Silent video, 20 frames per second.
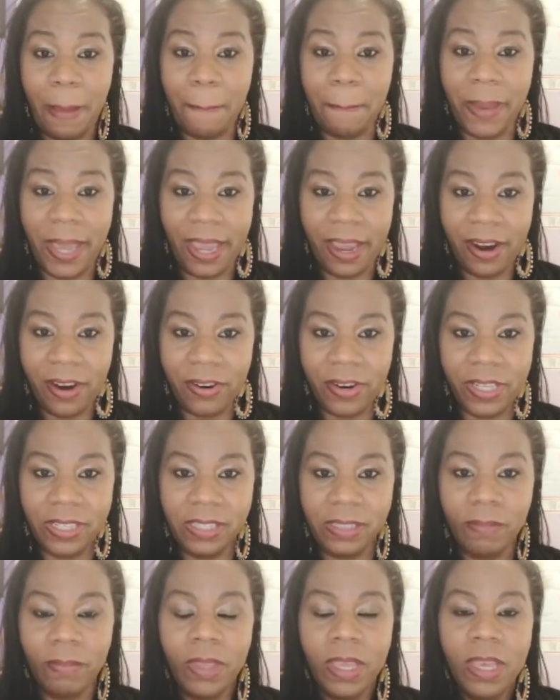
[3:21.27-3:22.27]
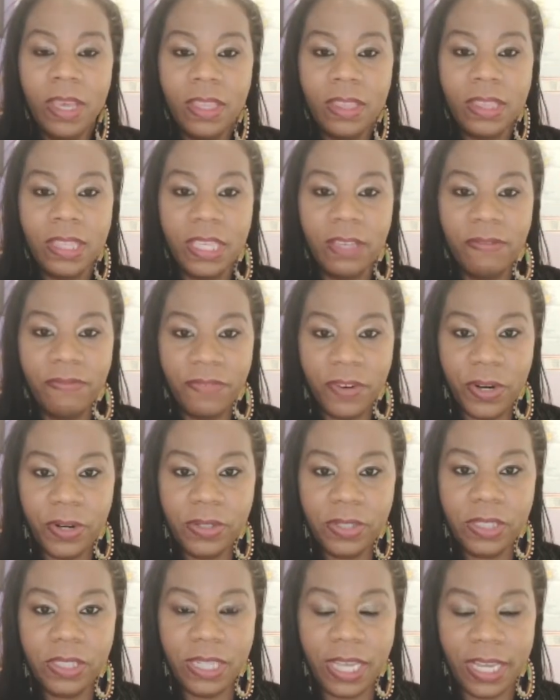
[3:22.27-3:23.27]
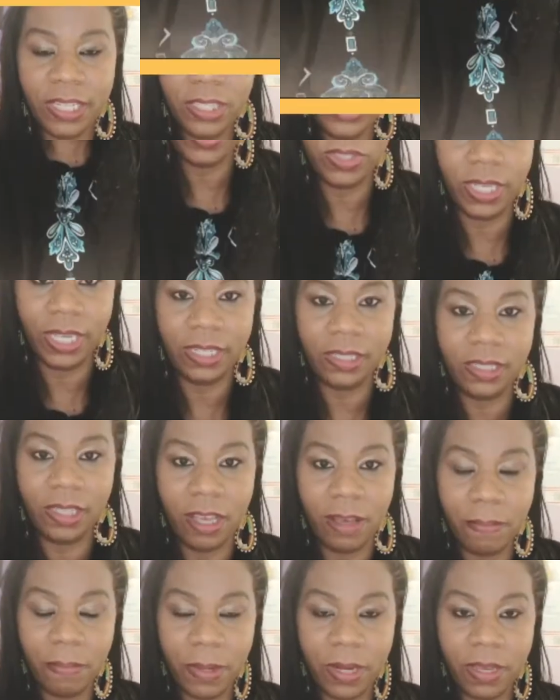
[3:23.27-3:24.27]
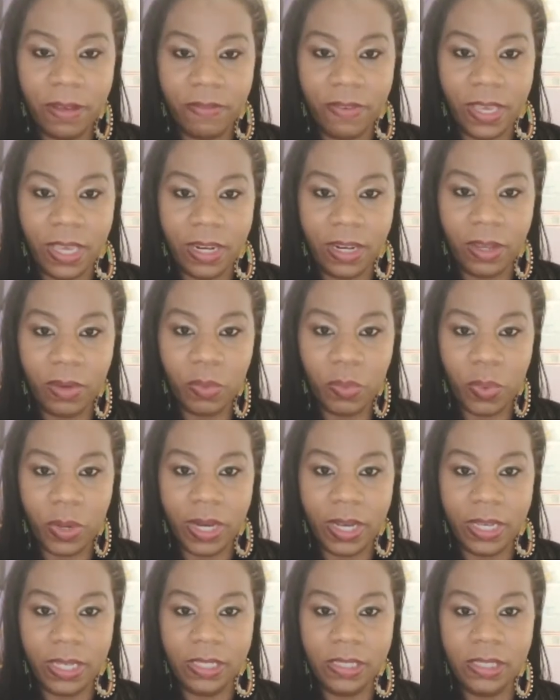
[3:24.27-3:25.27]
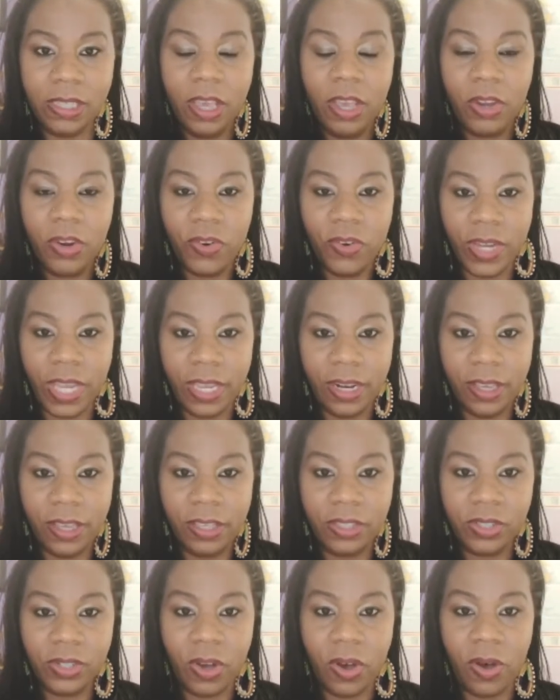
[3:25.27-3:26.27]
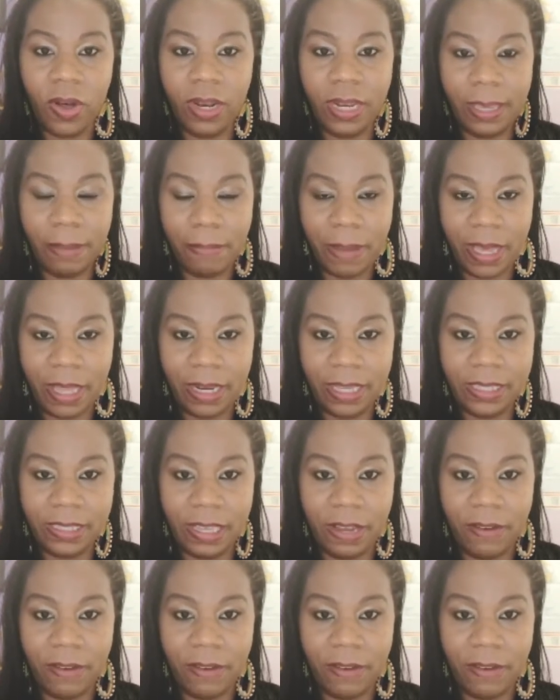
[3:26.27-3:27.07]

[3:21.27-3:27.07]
in Paris, the first national dance company of Guinea was created. It's called Les Ballets